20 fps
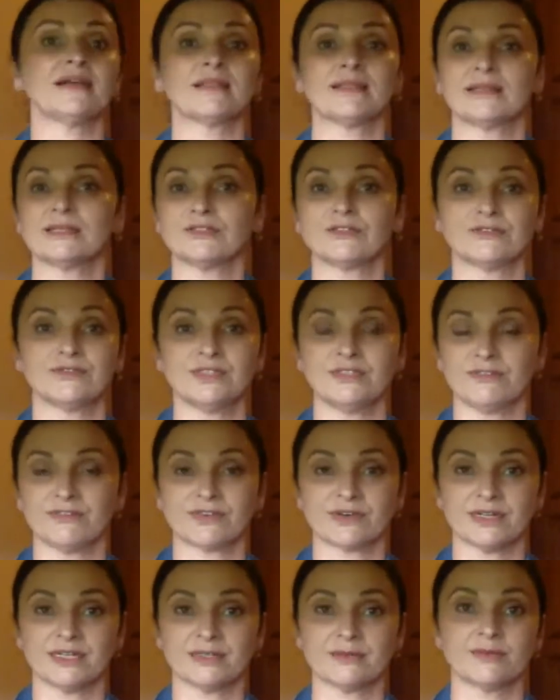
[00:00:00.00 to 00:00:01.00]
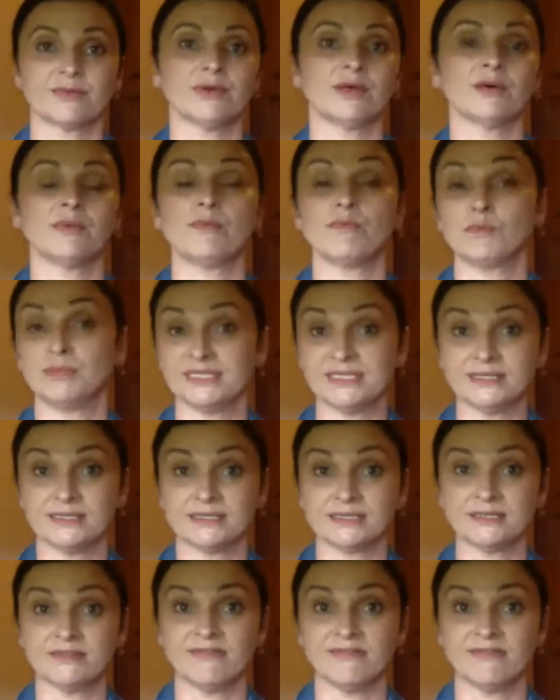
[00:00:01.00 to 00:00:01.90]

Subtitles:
a lot of different business